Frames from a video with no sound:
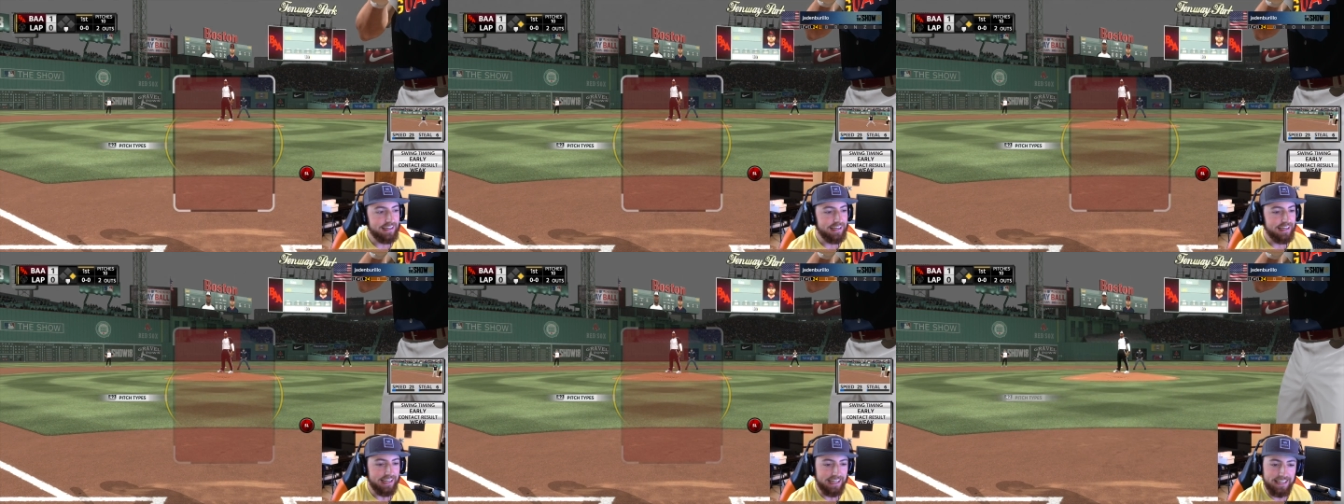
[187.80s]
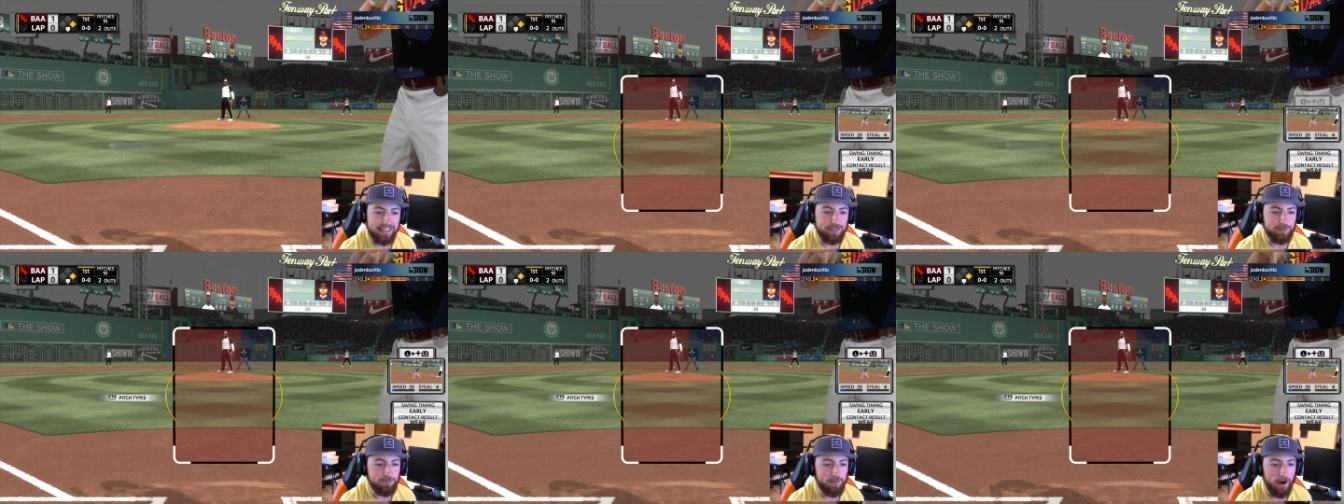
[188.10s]

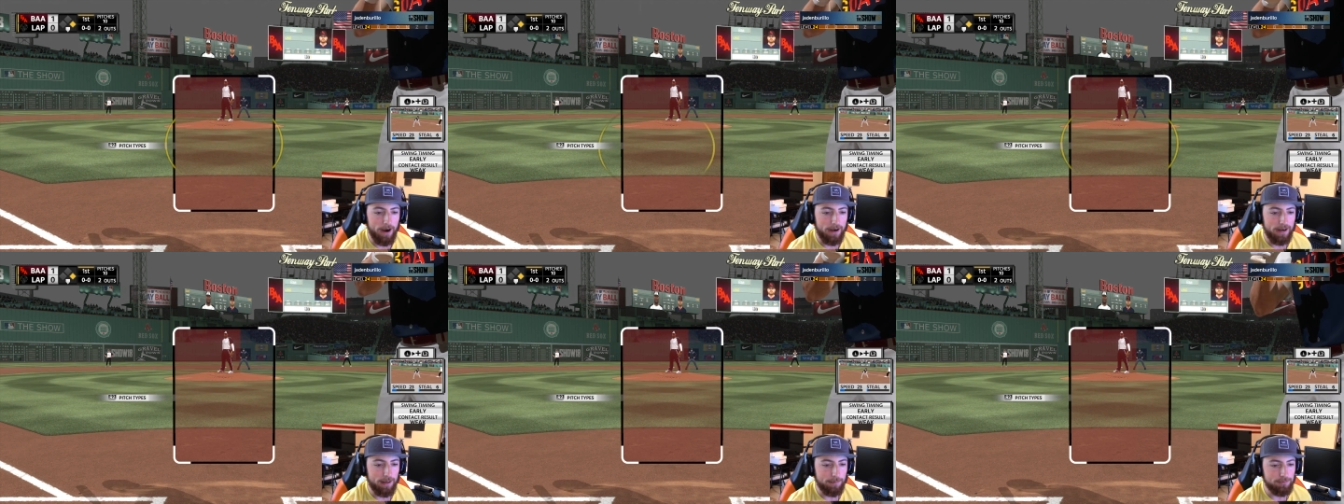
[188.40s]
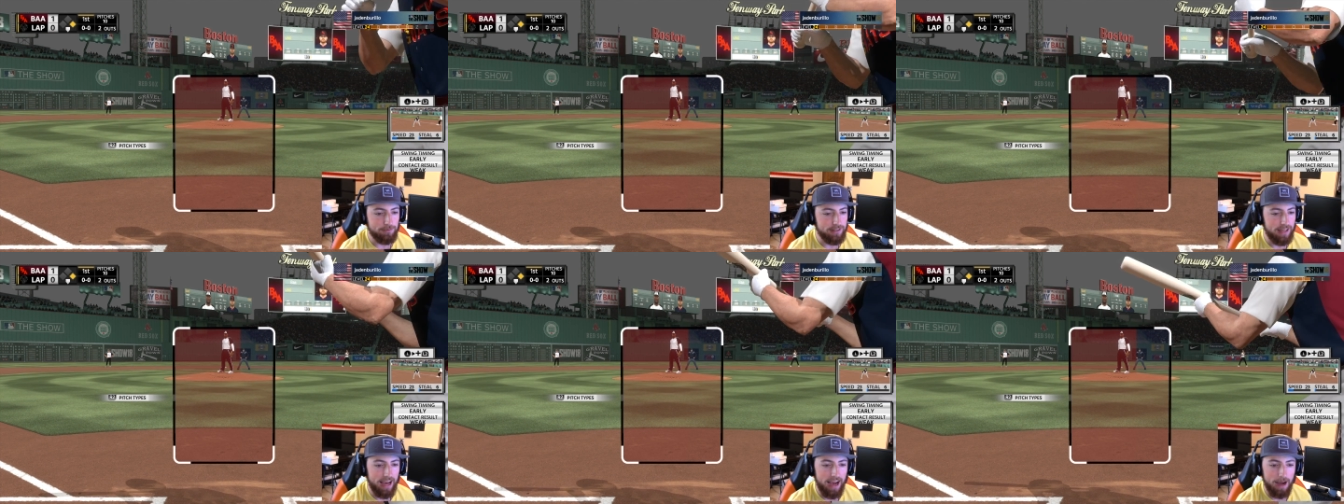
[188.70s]
He is very
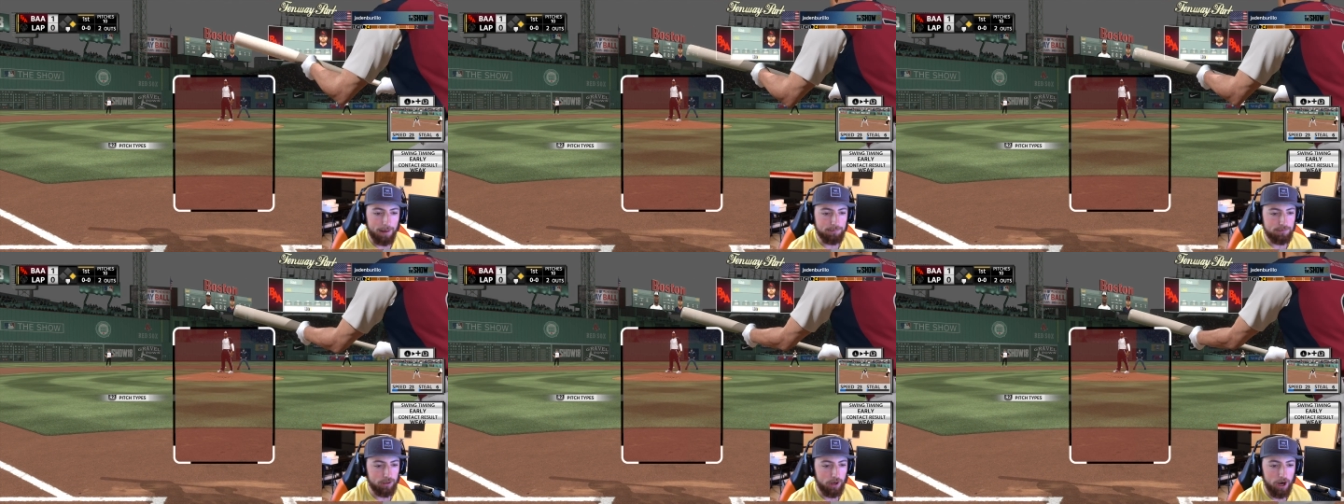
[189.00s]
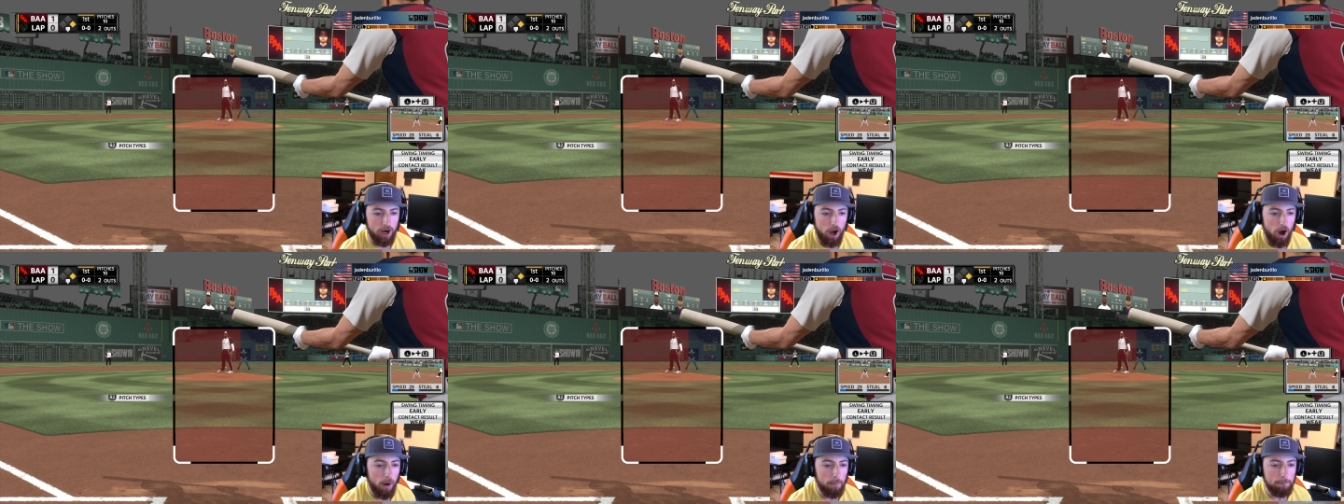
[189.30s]
upset. I'm
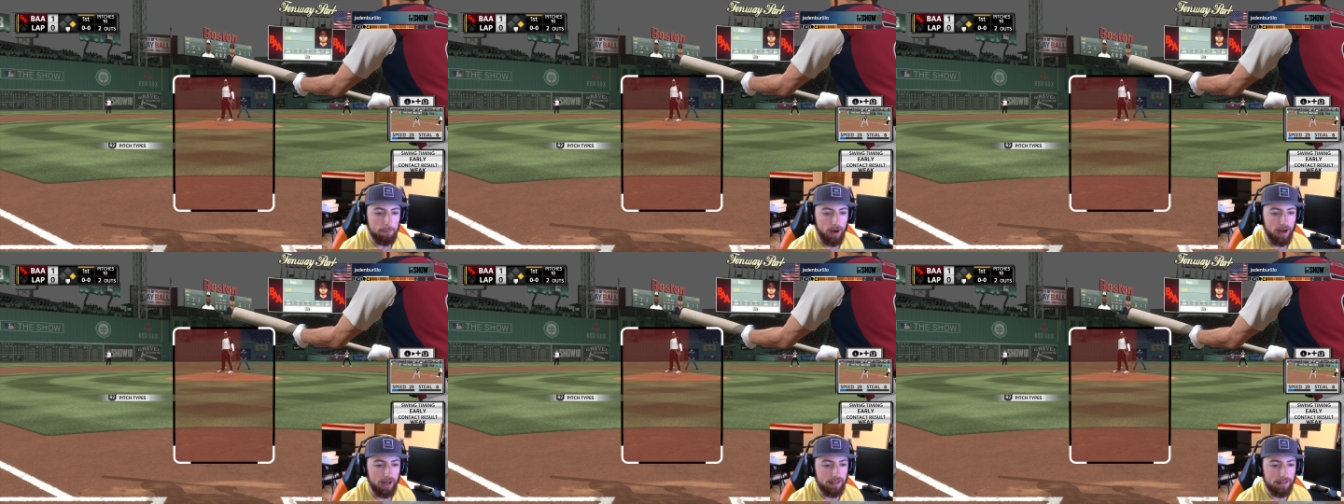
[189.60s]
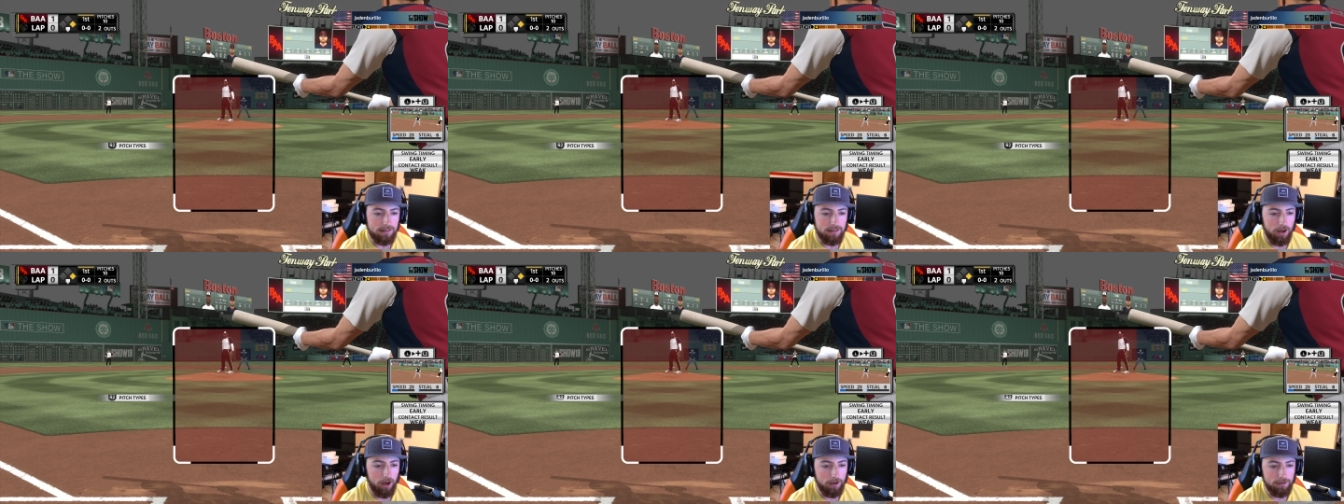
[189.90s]
sorry. I'll bunt.
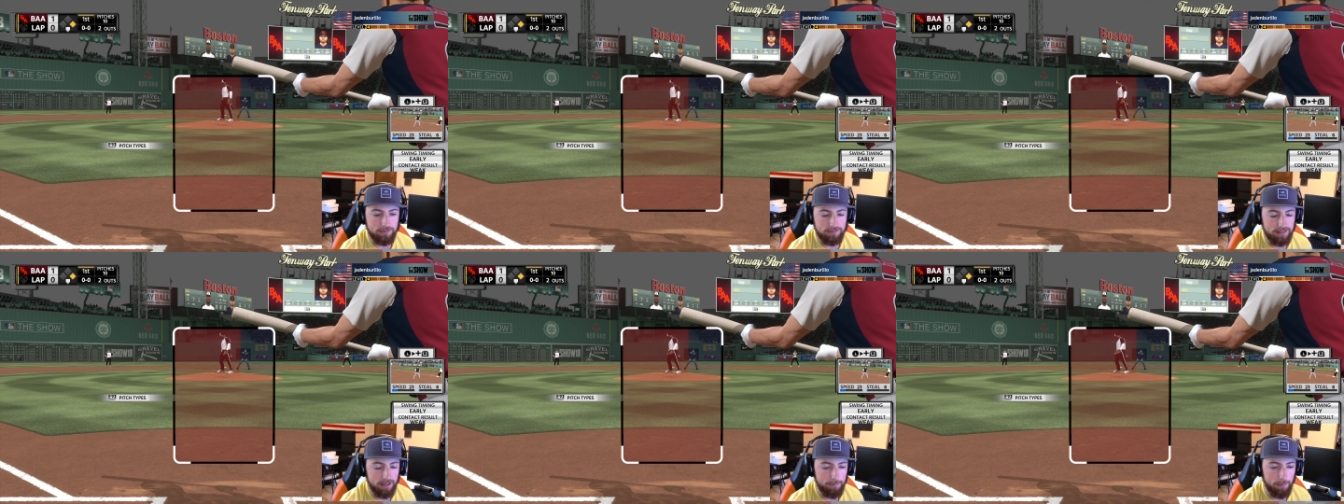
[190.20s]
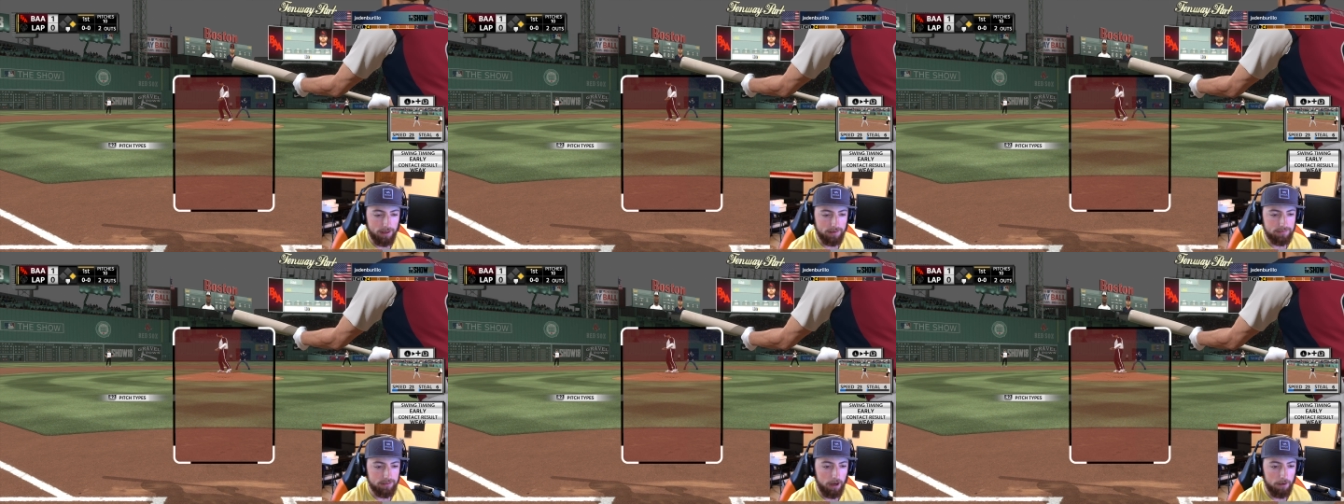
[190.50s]
I'll just get
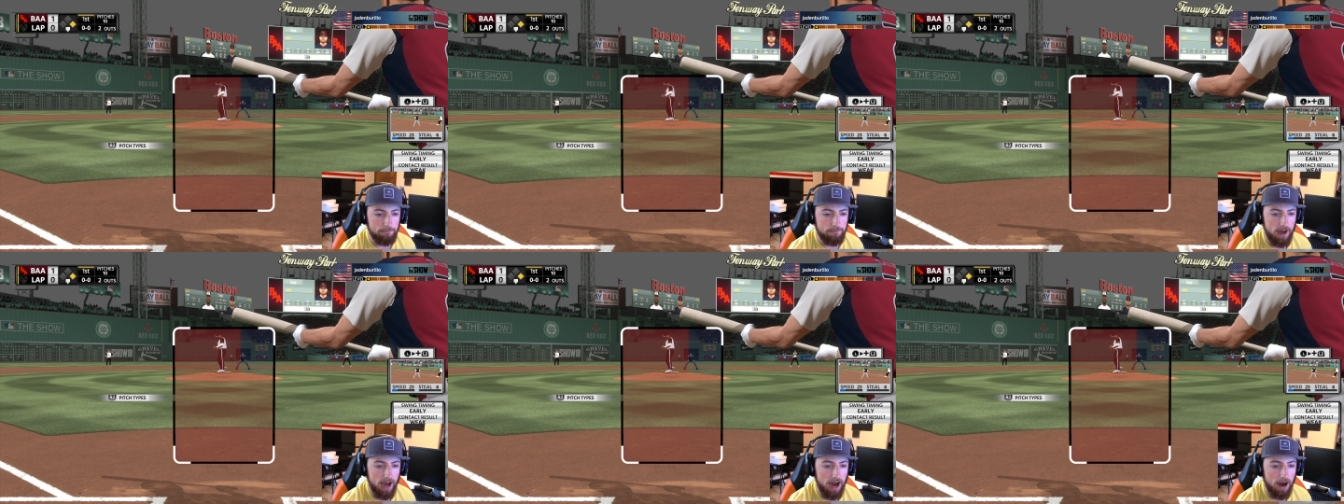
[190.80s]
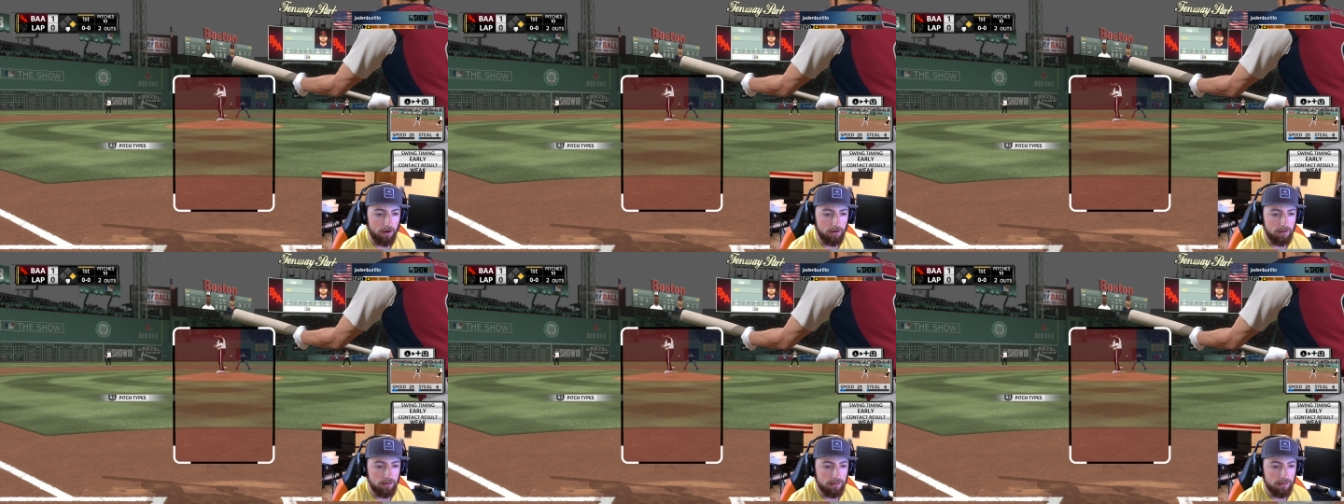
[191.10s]
myself out.